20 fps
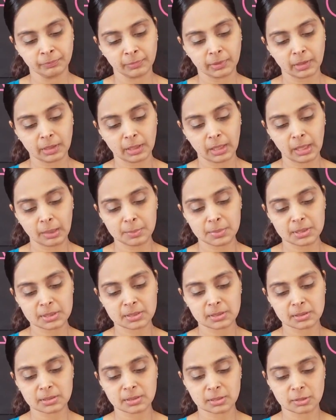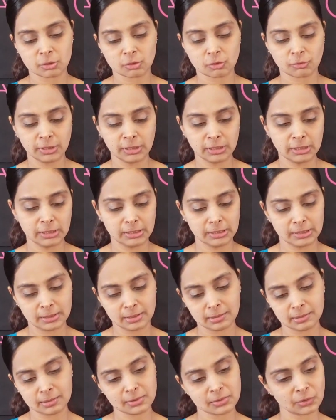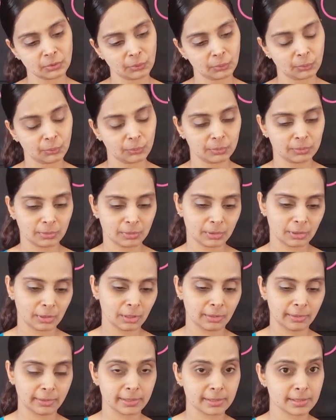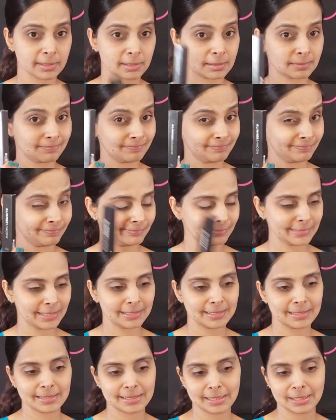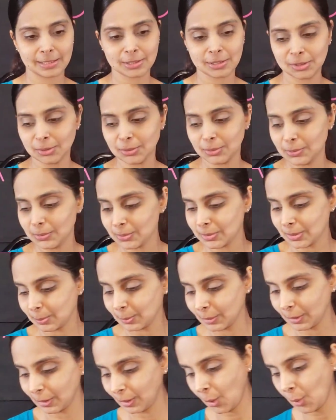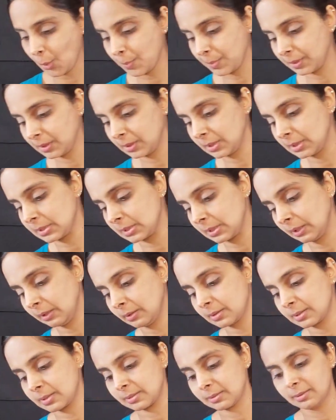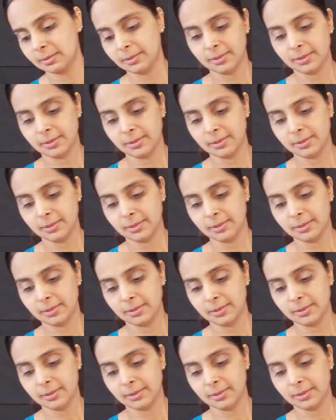The name is Citrine. So curious, stay tuned. I'm gonna open these things.